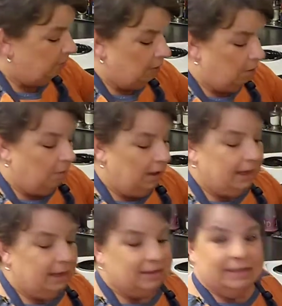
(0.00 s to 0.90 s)
Well,
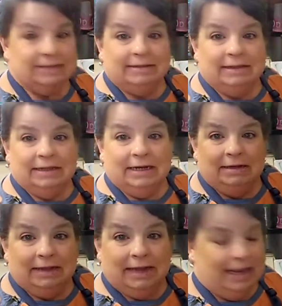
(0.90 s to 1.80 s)
I got this
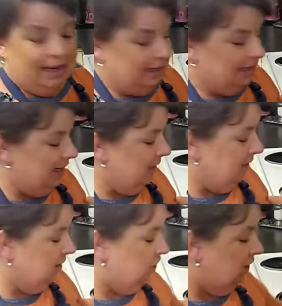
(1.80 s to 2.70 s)
little handy
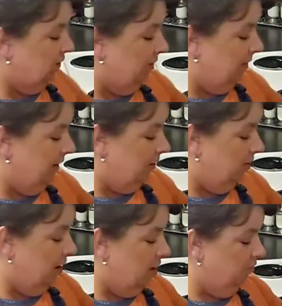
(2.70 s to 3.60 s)
dandy cherry
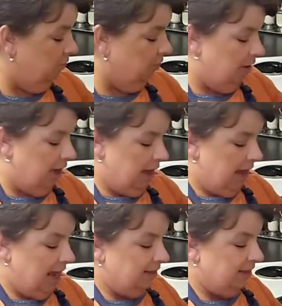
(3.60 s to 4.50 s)
pitter over
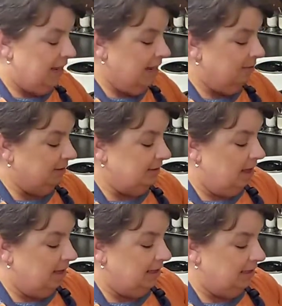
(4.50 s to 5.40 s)
at the
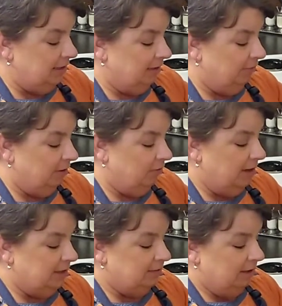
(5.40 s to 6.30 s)
Amazon. They delivered it
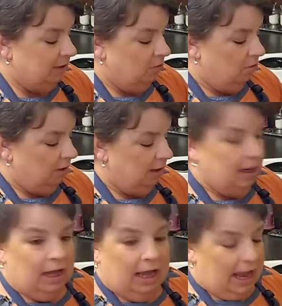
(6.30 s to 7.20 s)
right to my door,
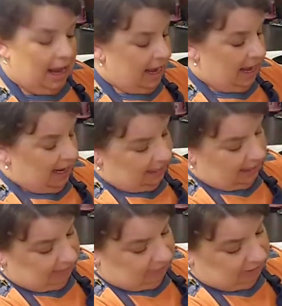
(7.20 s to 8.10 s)
and
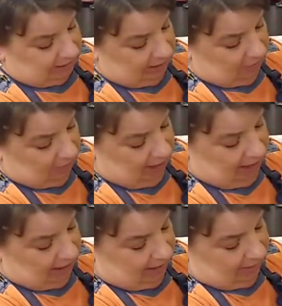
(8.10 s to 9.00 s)
I'm just gonna go
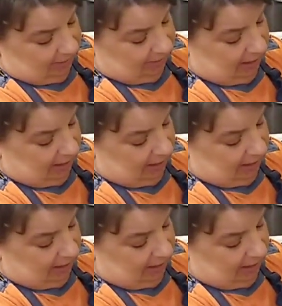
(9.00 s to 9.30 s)
ahead and,